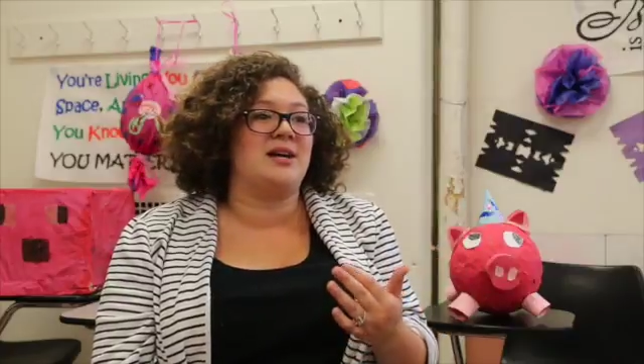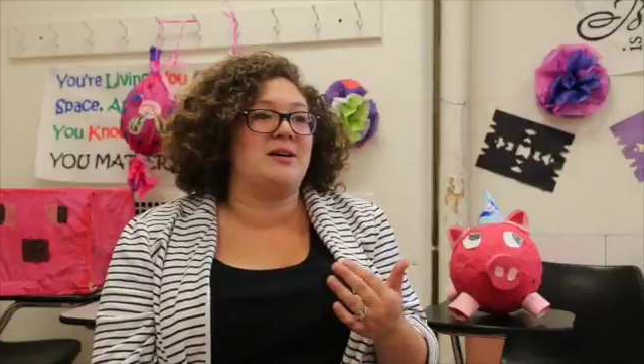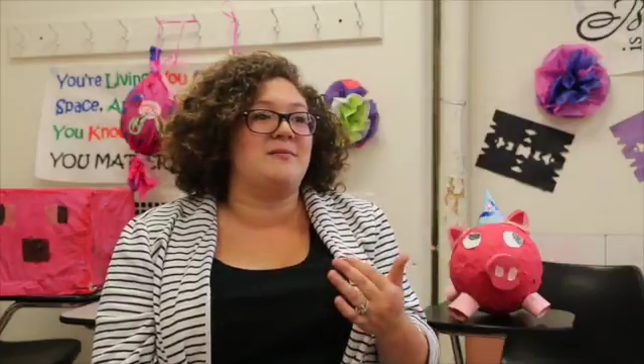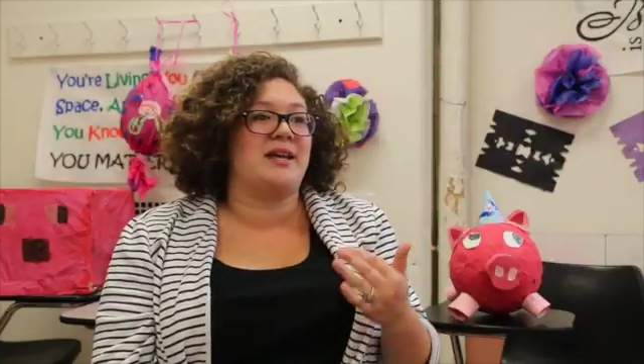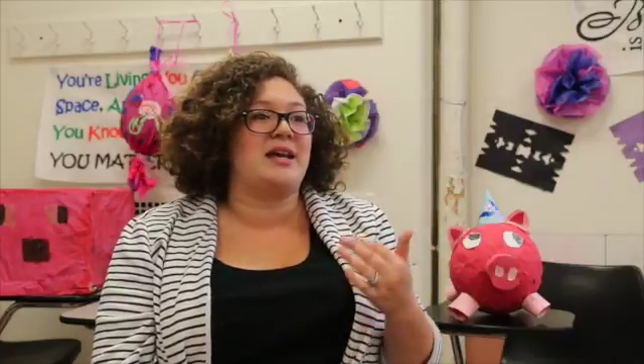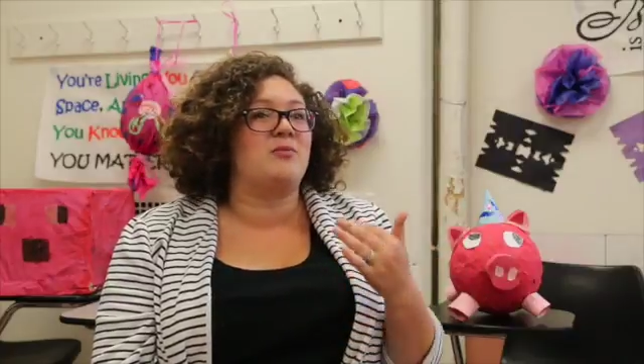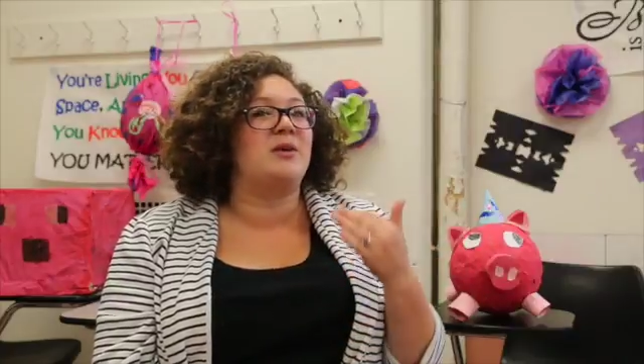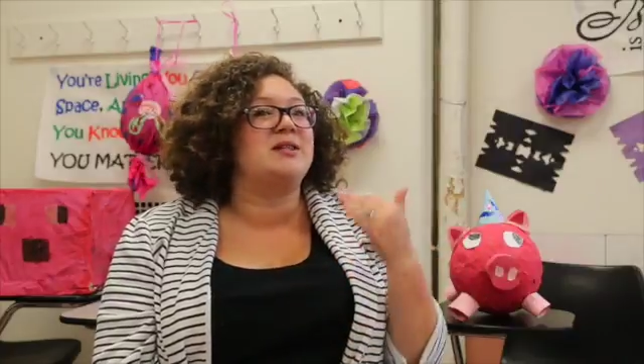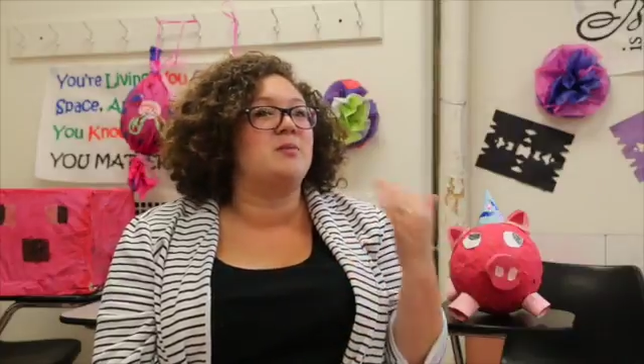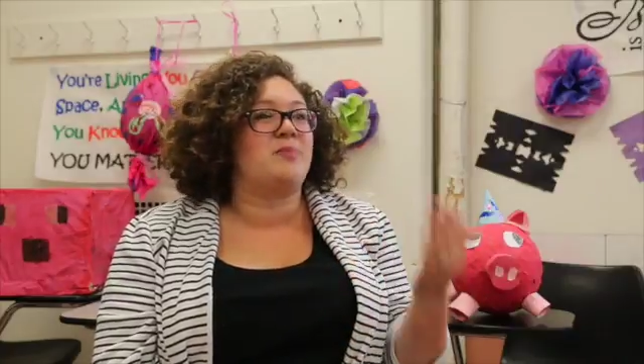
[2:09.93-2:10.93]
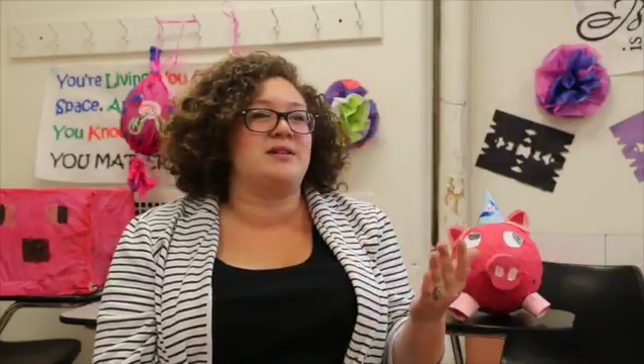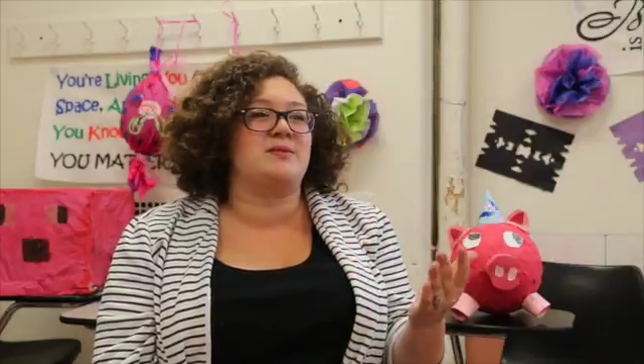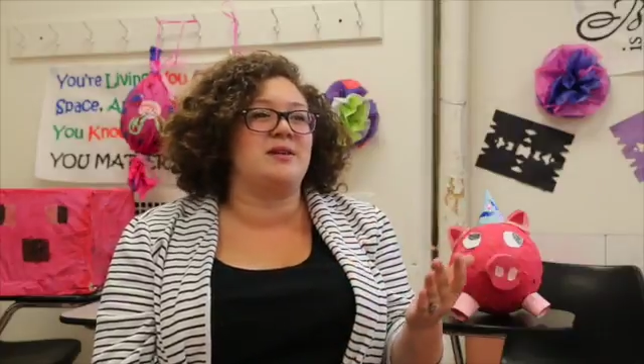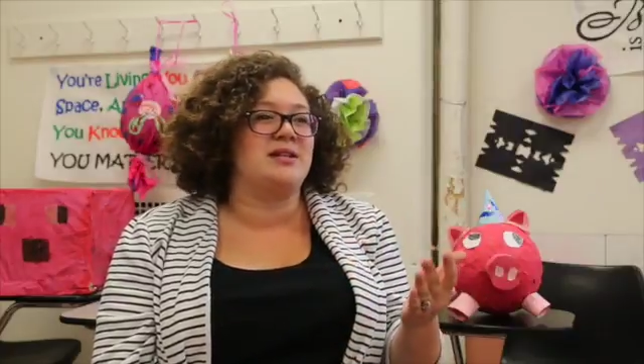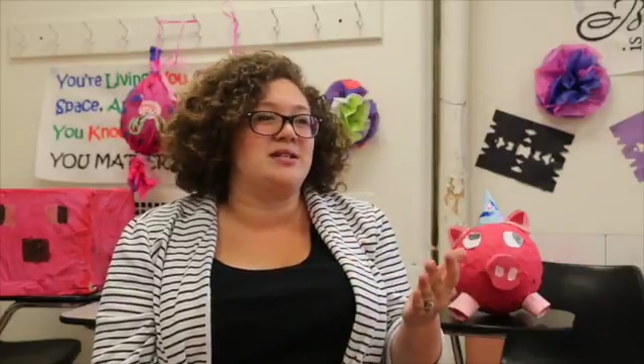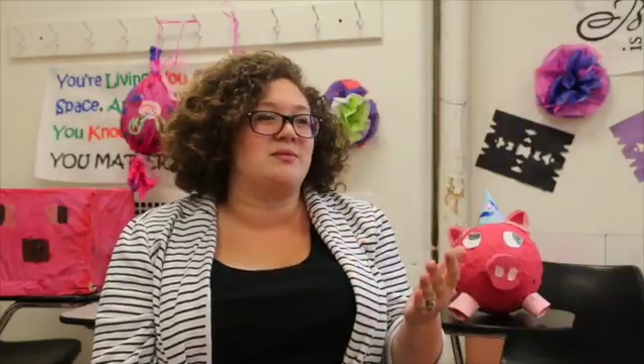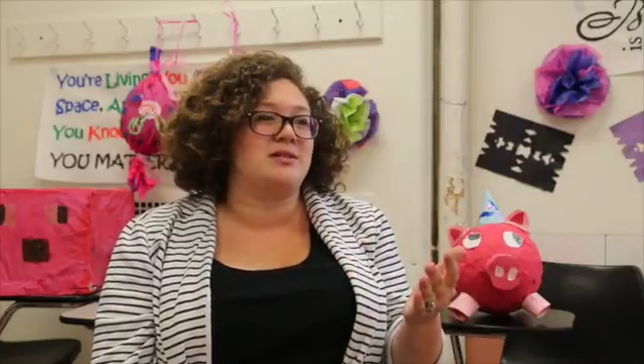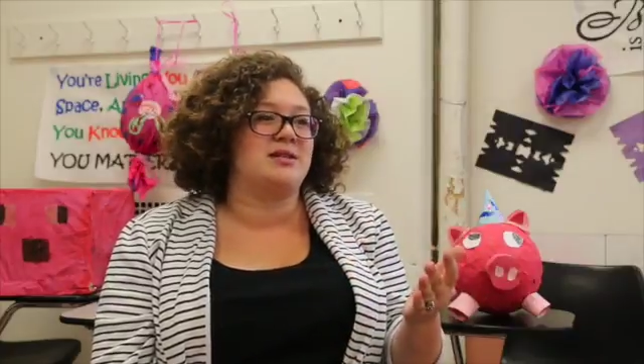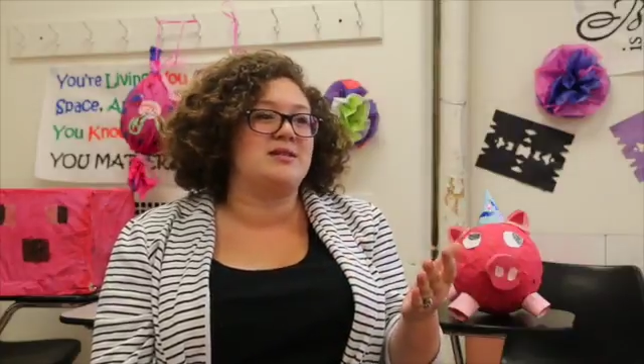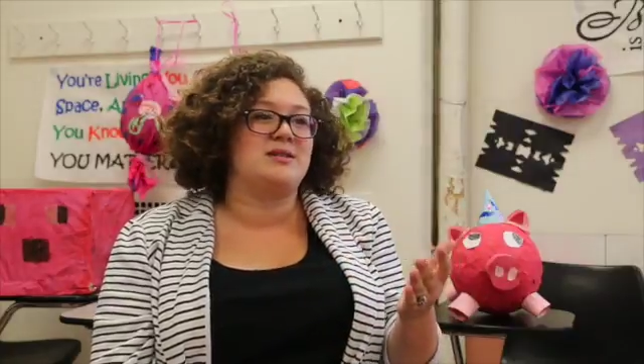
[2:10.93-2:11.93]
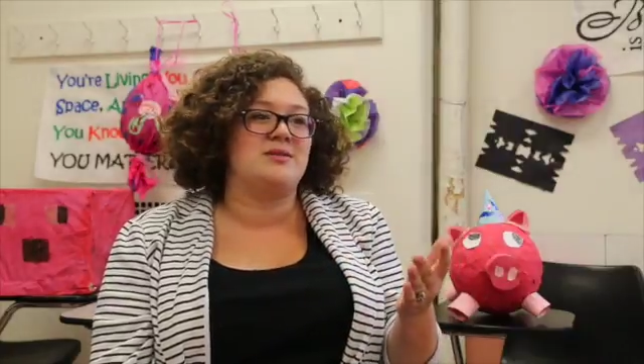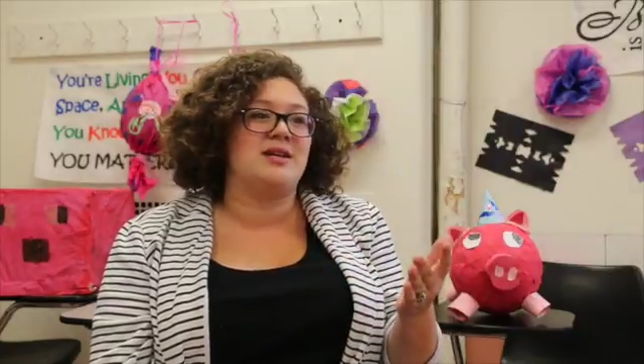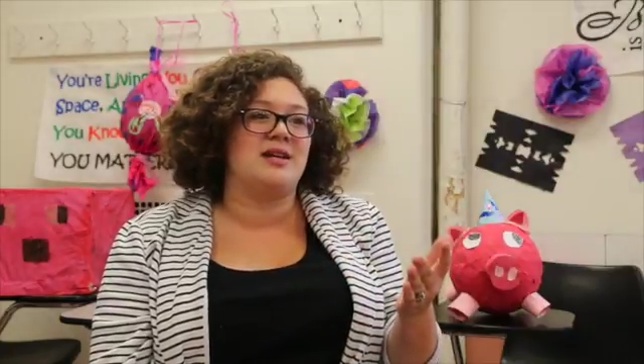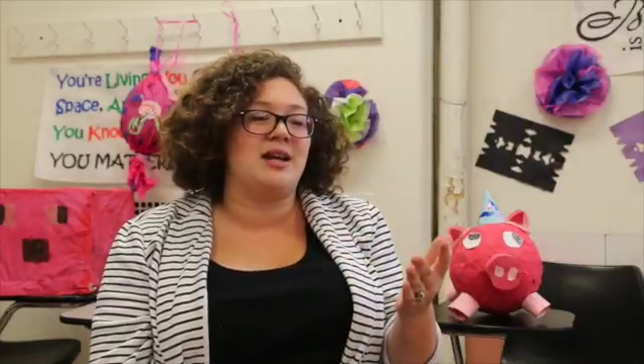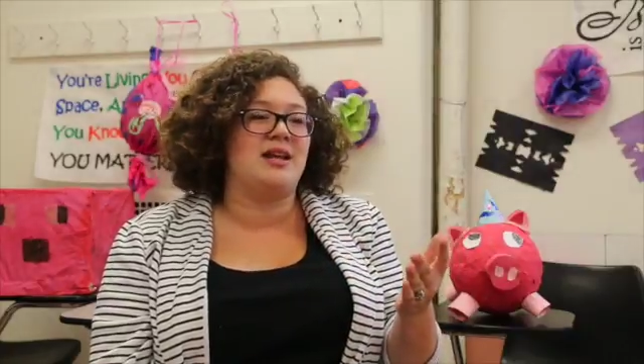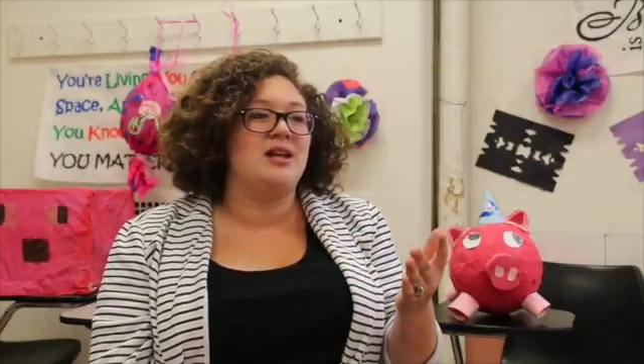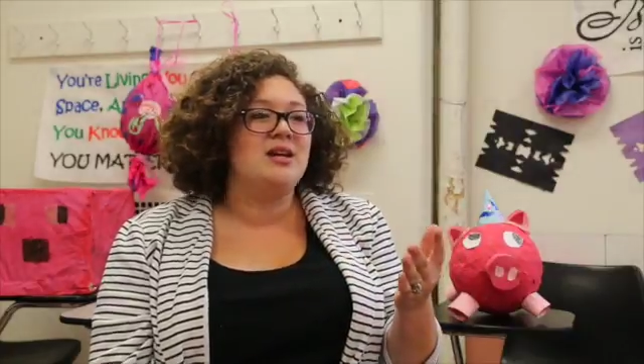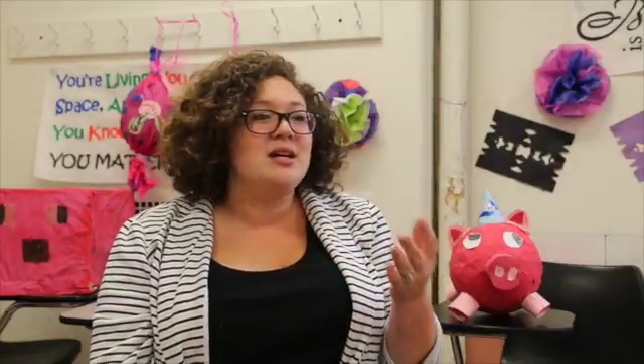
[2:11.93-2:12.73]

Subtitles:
Like, what is the best way to deal with this student and